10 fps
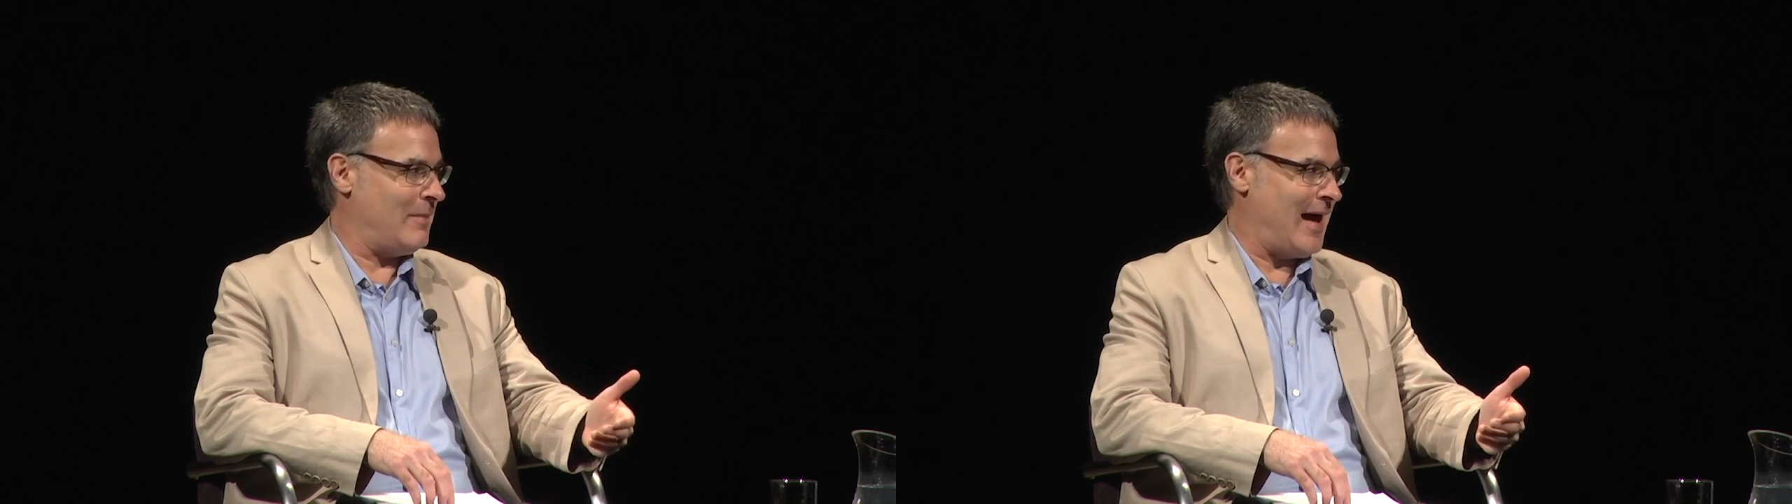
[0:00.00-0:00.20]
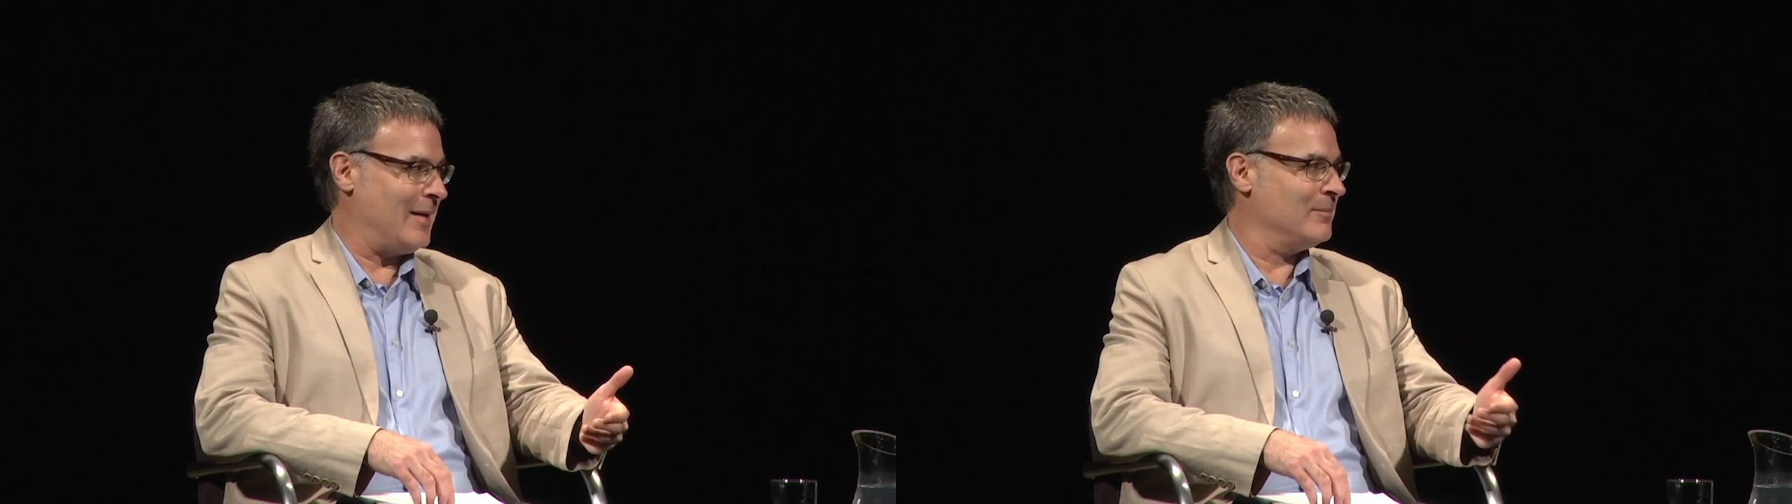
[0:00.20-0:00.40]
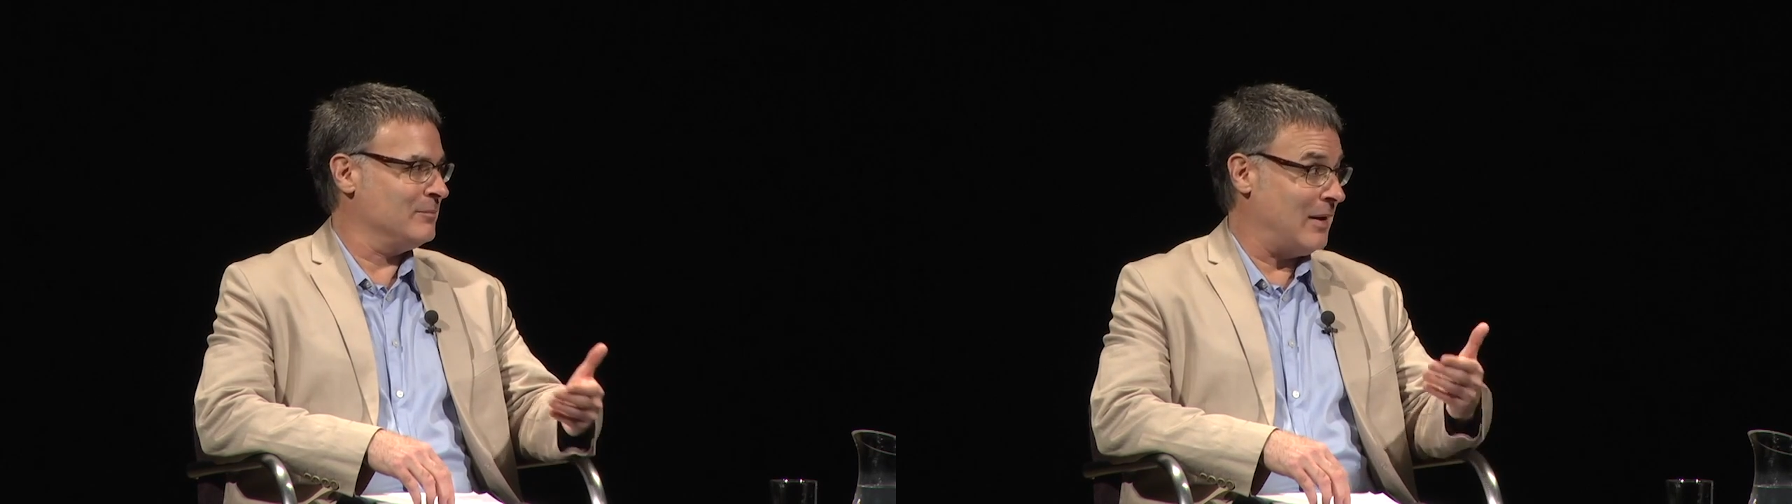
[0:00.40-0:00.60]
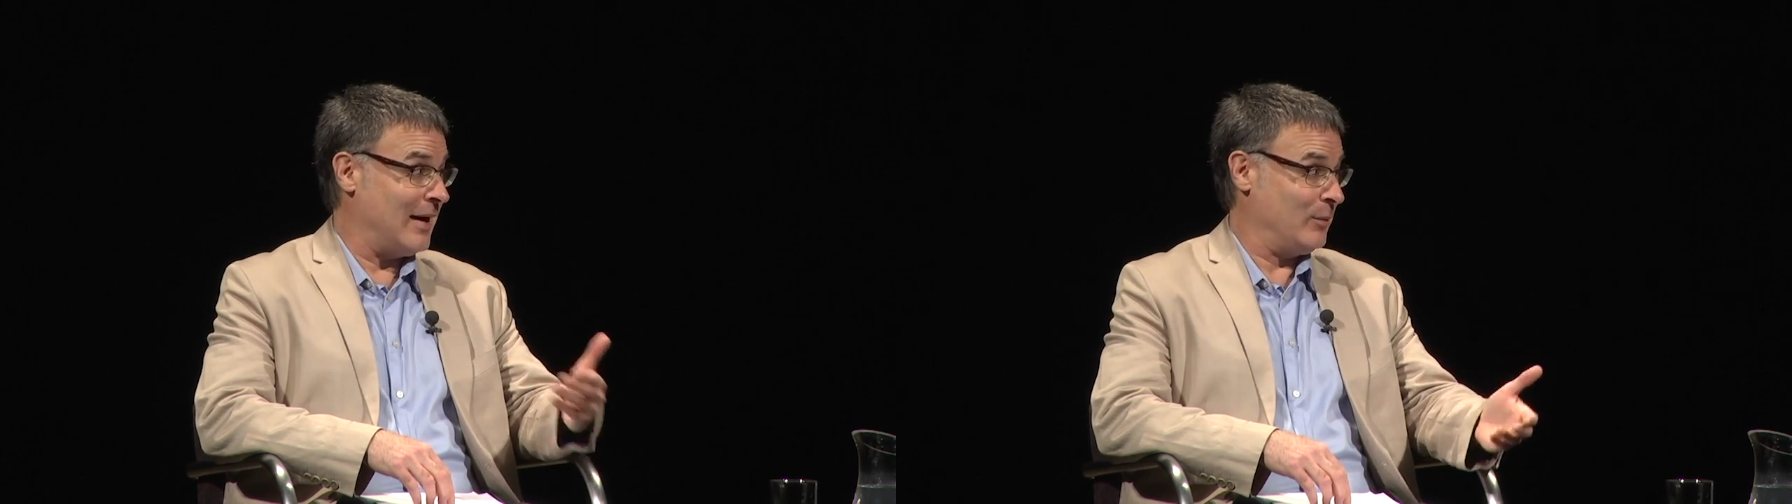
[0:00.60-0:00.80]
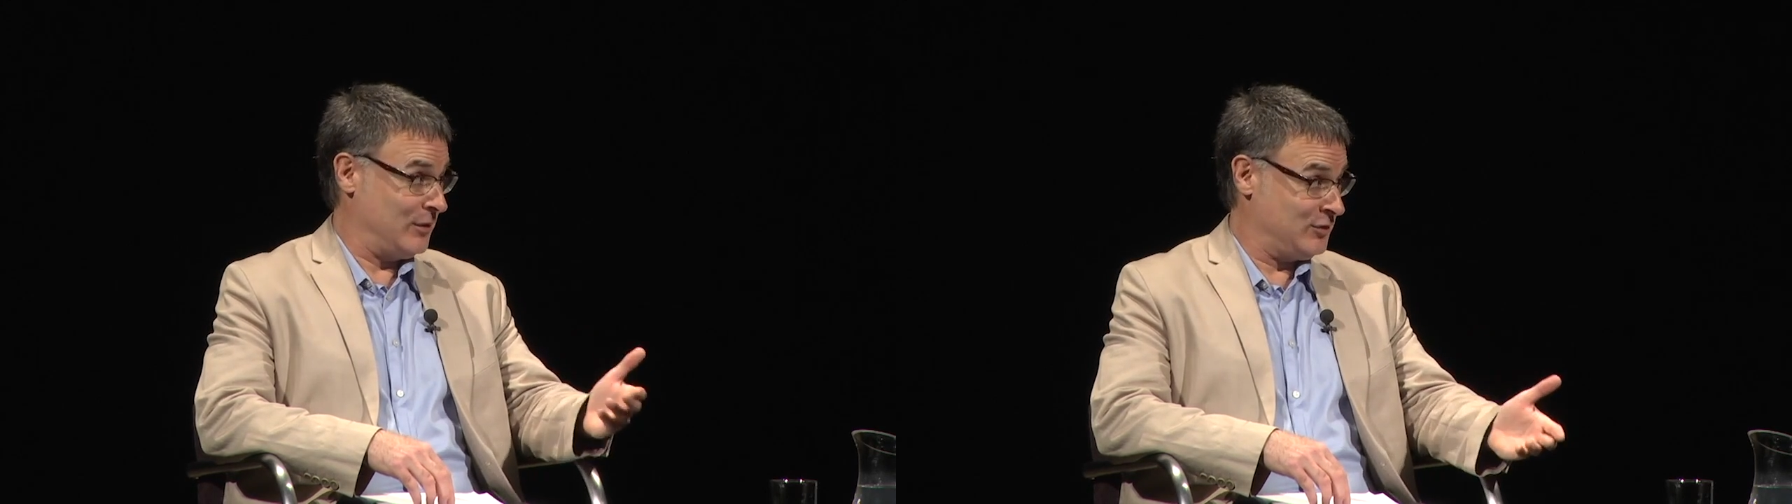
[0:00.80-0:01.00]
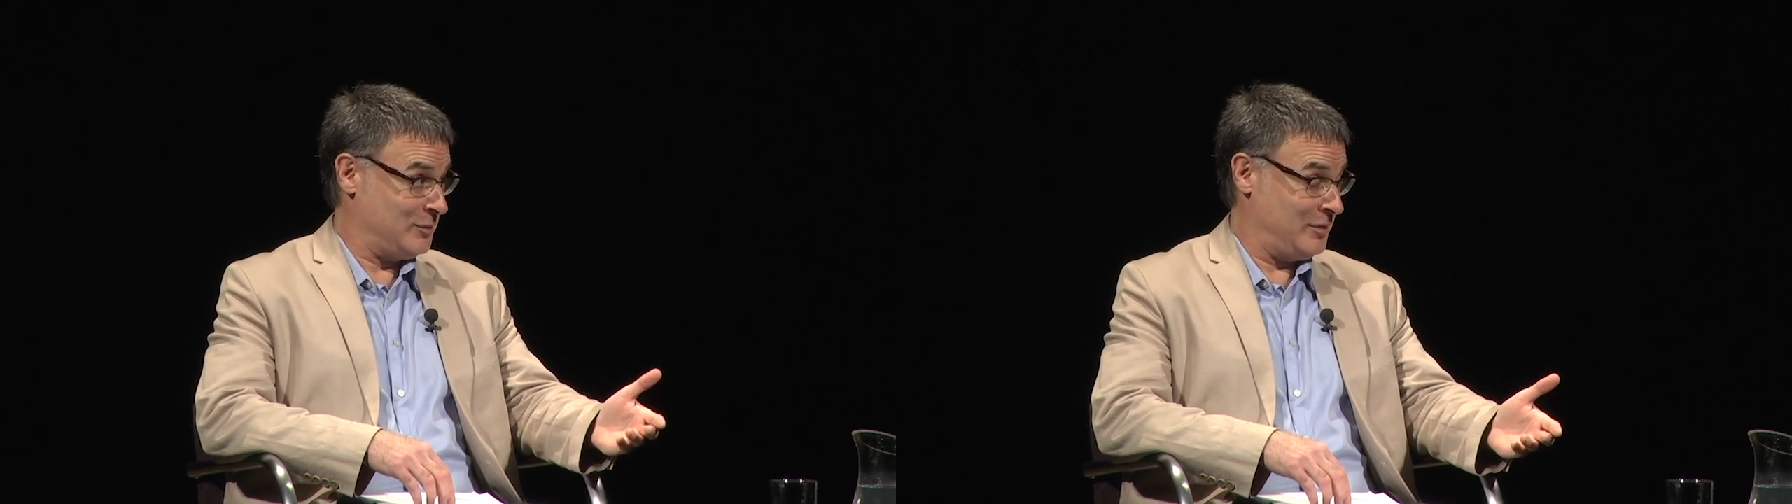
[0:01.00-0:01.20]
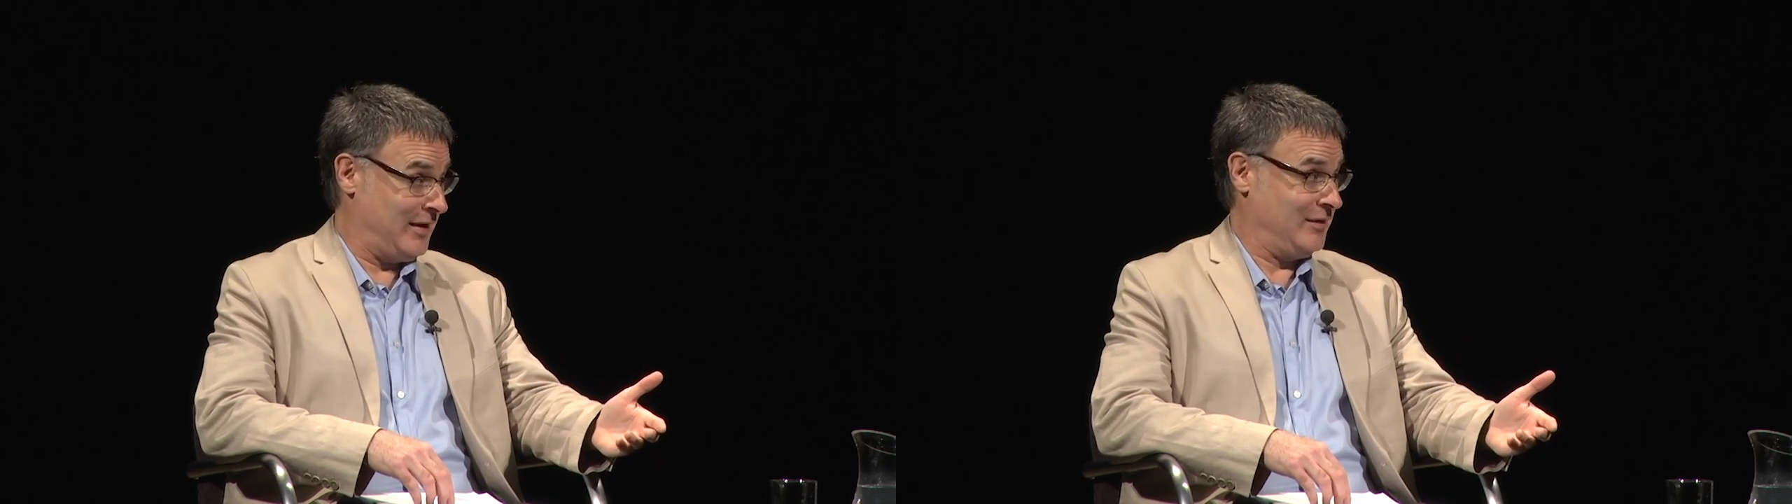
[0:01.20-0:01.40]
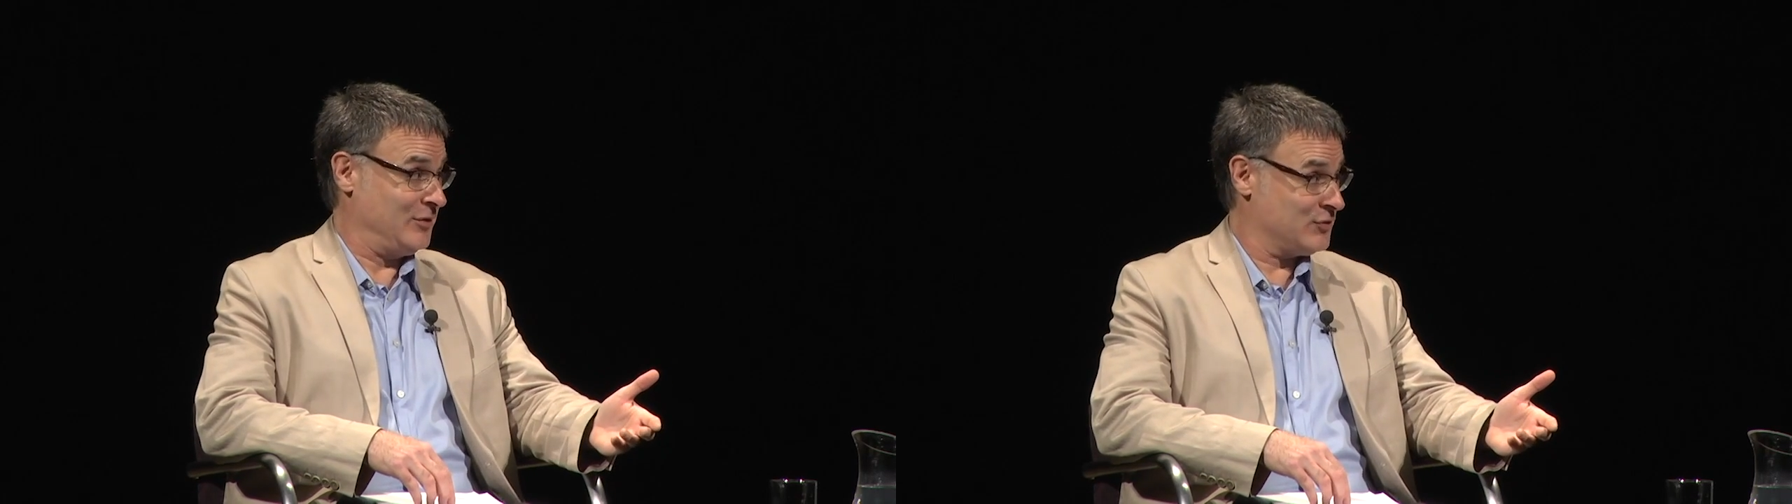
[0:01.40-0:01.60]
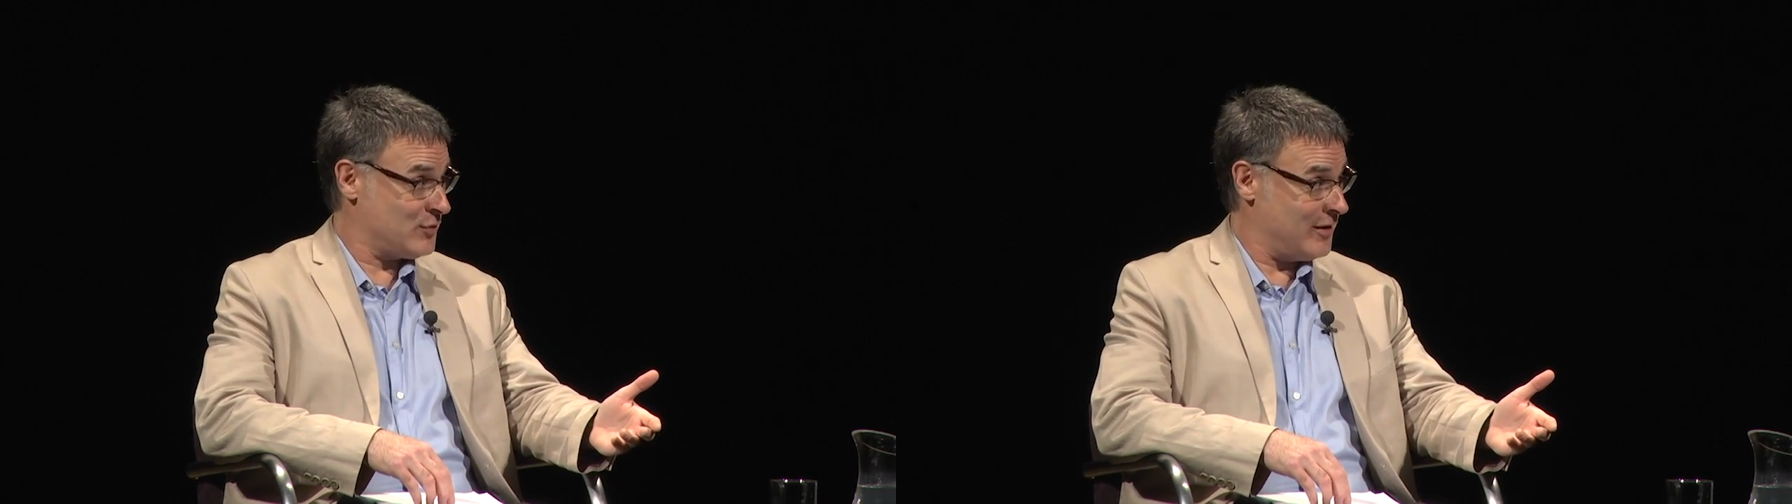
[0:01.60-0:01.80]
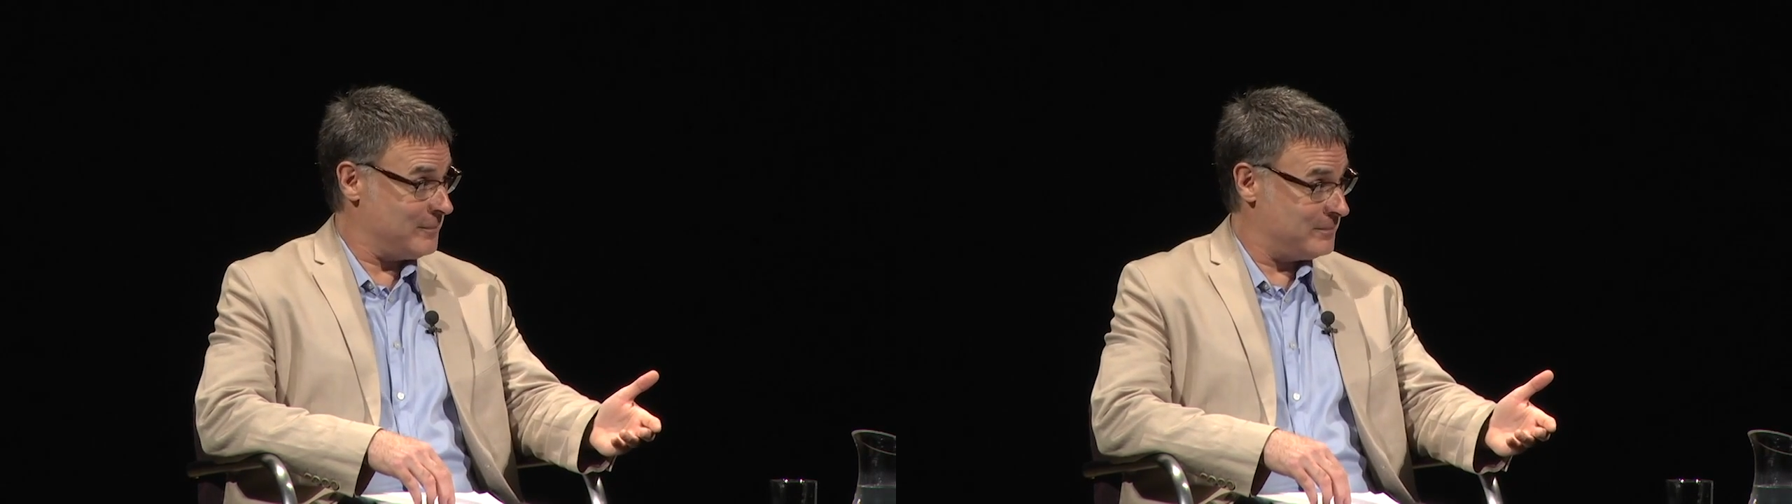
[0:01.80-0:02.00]
map by which to plan your
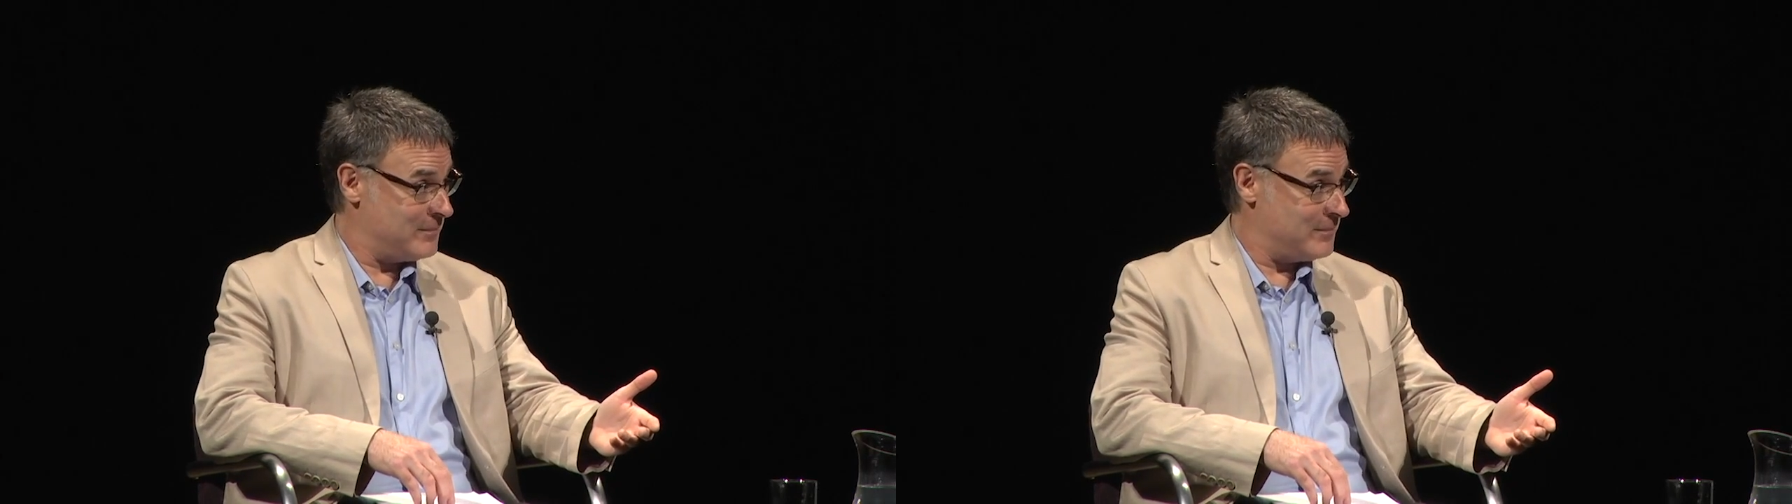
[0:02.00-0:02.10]
trip?